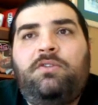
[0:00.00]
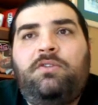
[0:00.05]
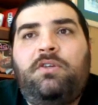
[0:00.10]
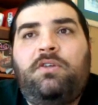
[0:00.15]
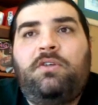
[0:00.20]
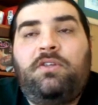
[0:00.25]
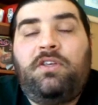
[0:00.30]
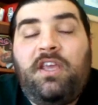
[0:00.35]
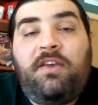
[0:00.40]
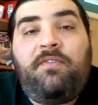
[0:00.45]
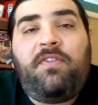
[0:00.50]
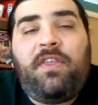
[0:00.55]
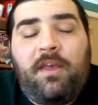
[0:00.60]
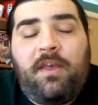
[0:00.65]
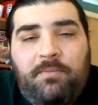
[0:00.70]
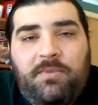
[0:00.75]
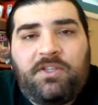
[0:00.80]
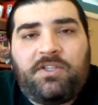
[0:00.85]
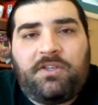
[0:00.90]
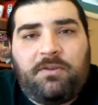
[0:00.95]
to give
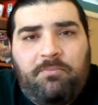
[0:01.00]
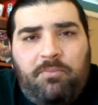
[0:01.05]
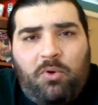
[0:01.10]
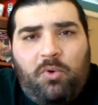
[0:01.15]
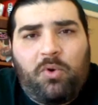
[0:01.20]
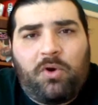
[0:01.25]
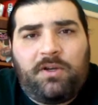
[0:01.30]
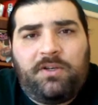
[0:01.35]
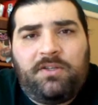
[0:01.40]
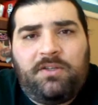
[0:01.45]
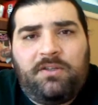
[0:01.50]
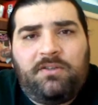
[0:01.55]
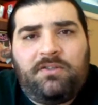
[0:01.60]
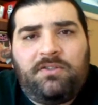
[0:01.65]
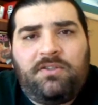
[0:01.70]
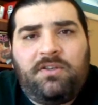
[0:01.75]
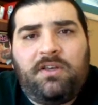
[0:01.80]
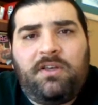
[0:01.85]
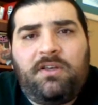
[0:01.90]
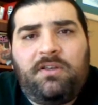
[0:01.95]
them the support,
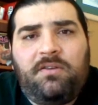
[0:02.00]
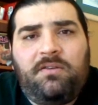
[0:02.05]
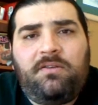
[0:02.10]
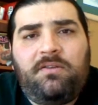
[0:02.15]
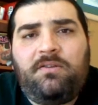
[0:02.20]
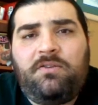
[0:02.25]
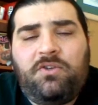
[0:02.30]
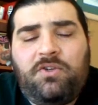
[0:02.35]
to